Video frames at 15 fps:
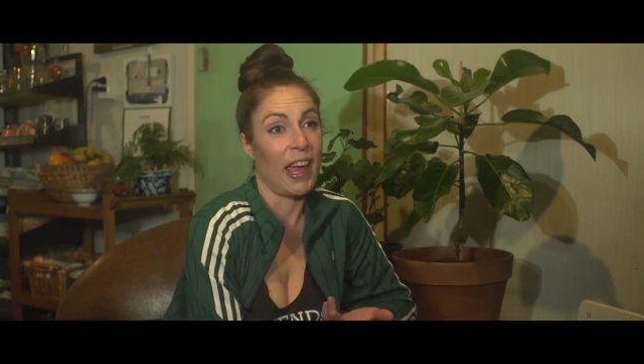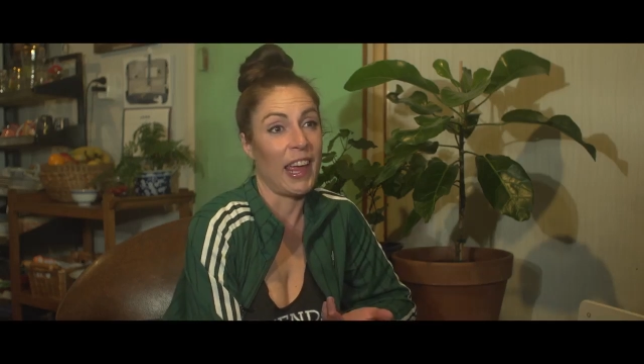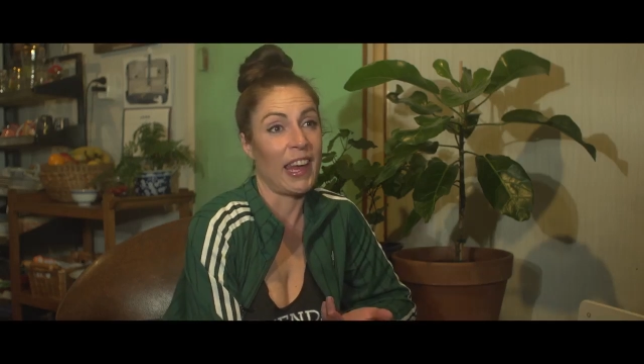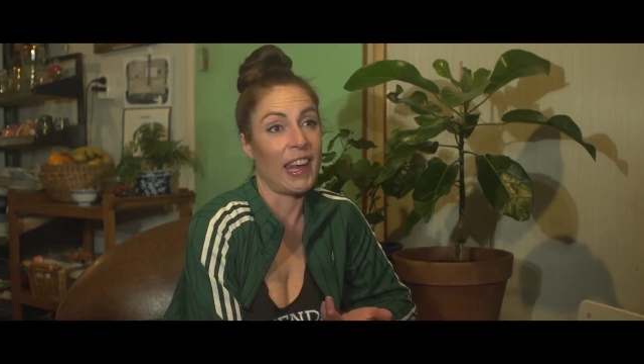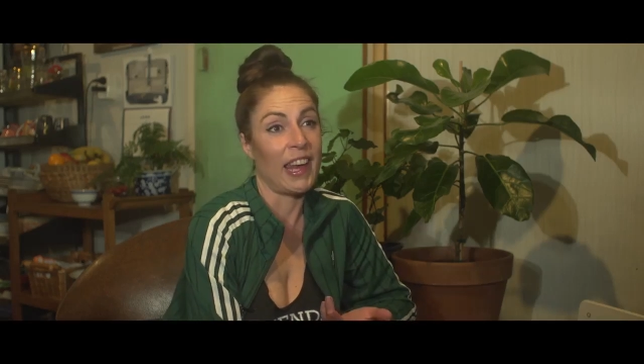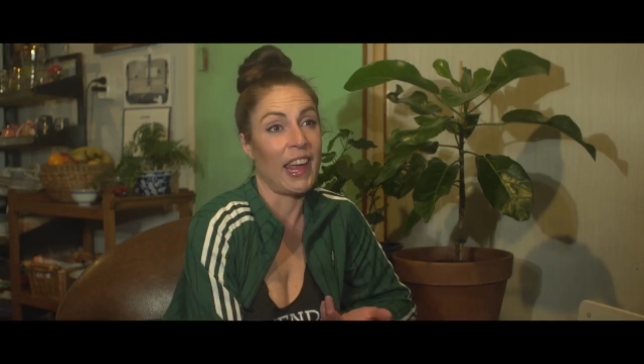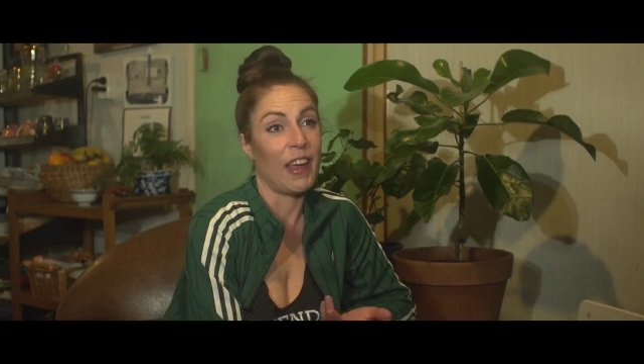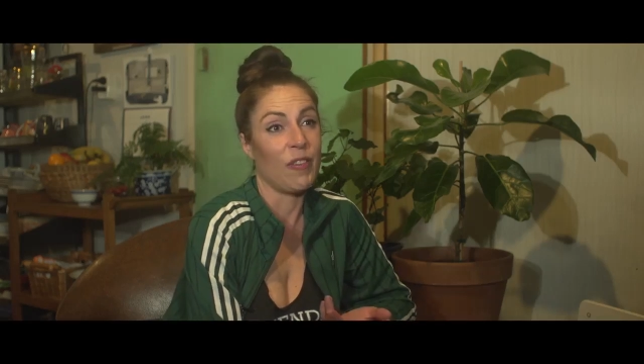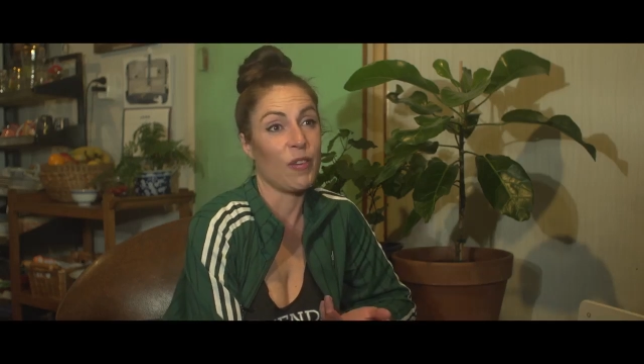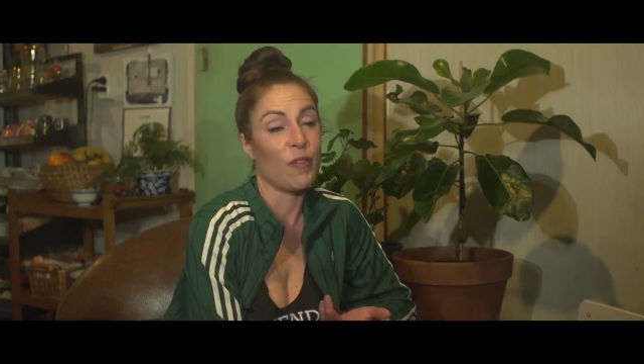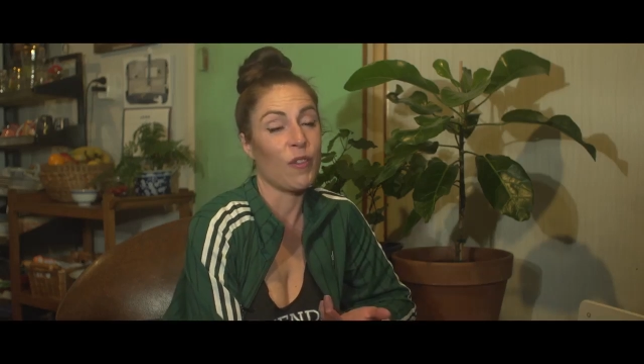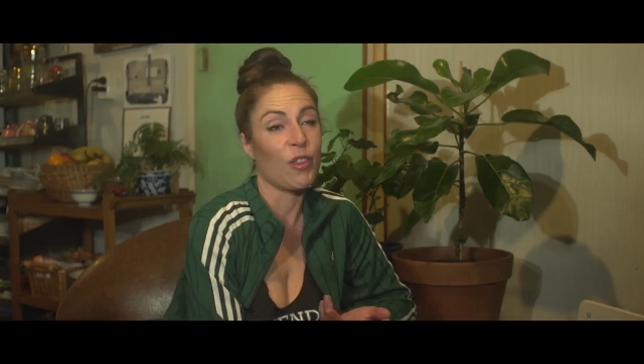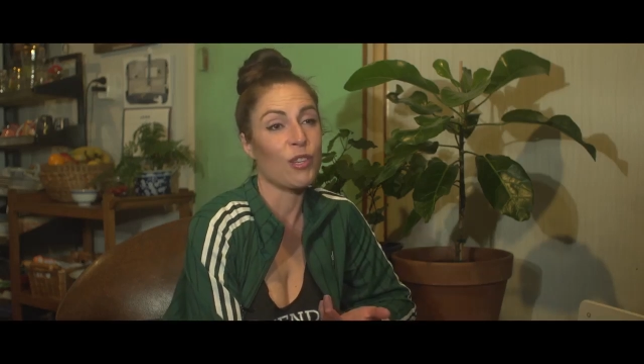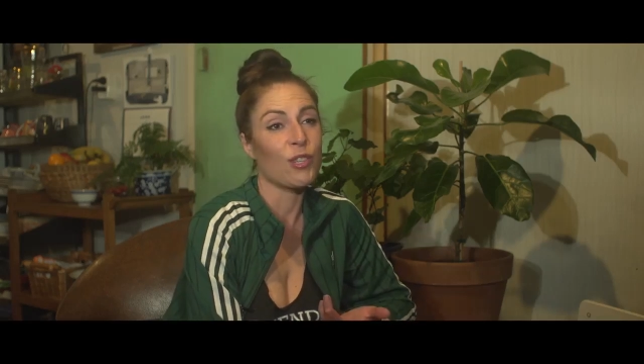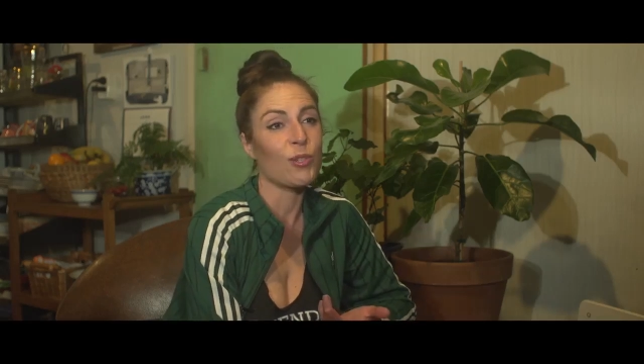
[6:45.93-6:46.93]
And if
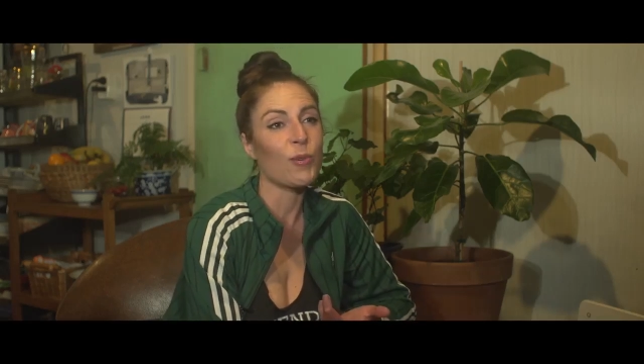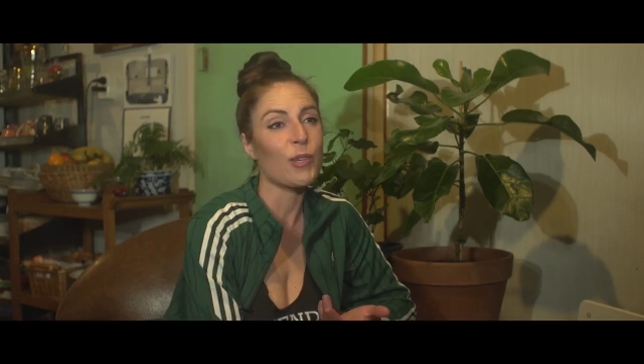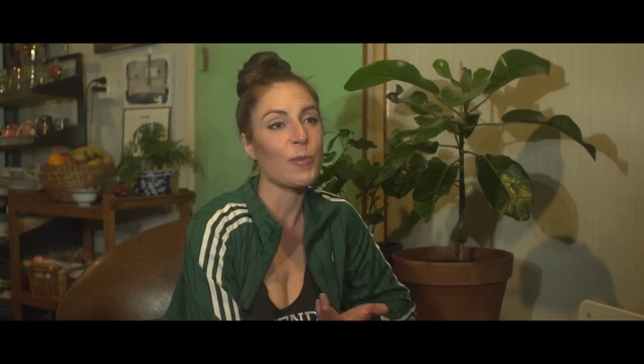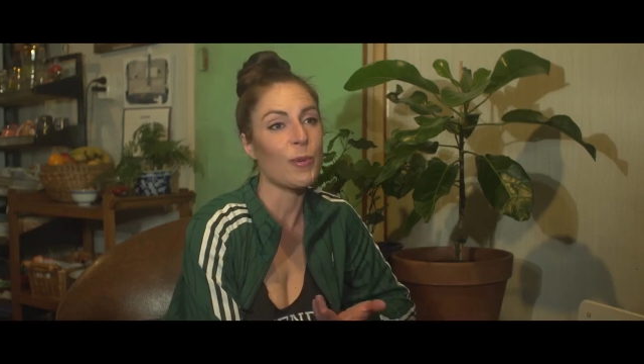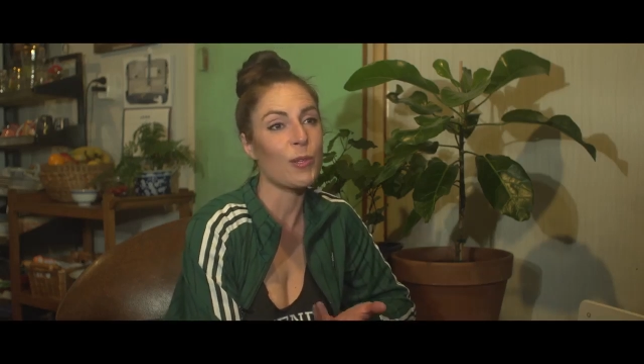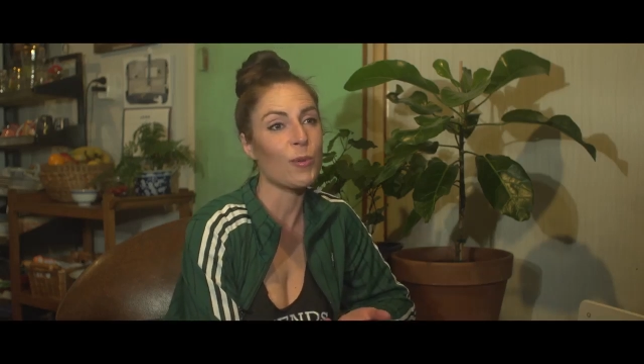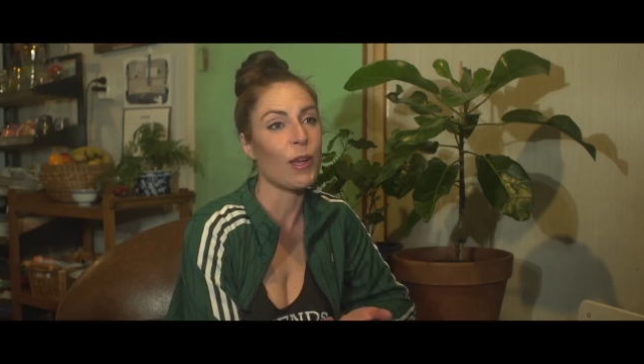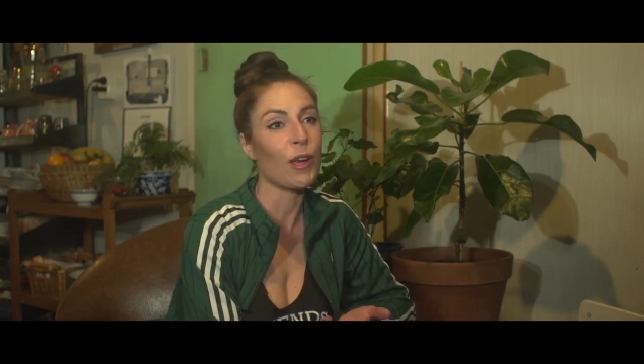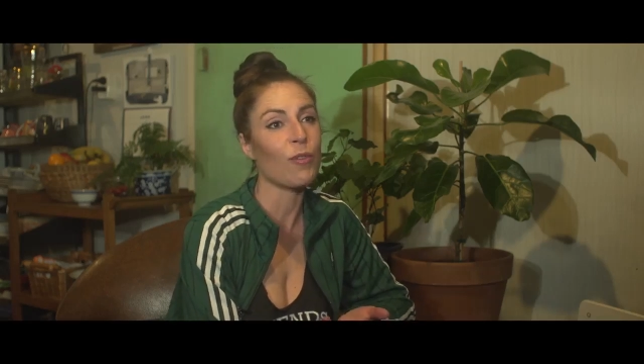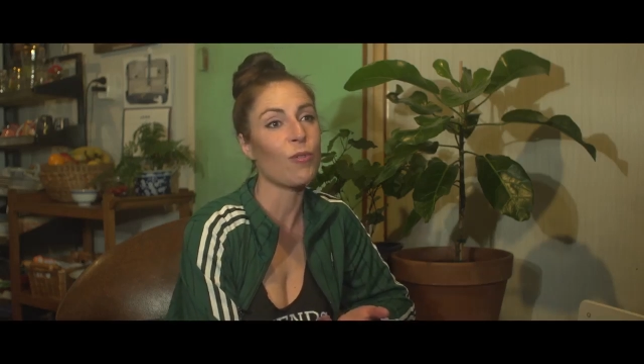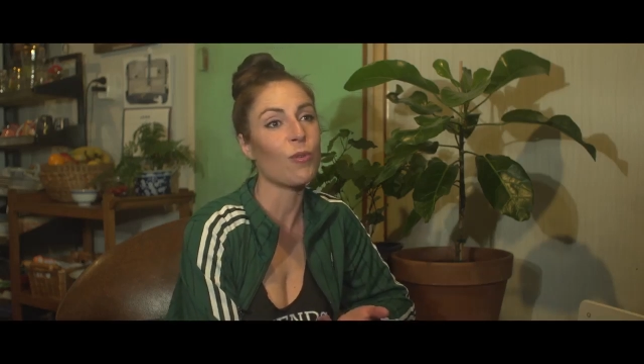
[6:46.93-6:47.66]
you've got the choice between